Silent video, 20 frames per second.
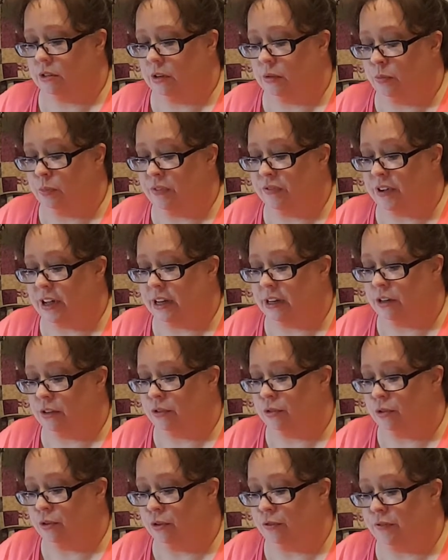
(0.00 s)
We found it
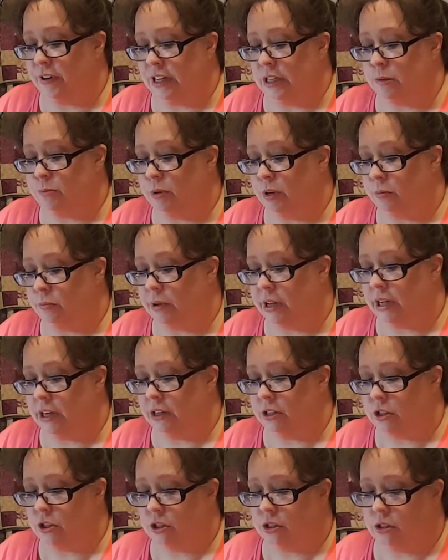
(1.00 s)
through their Facebook page.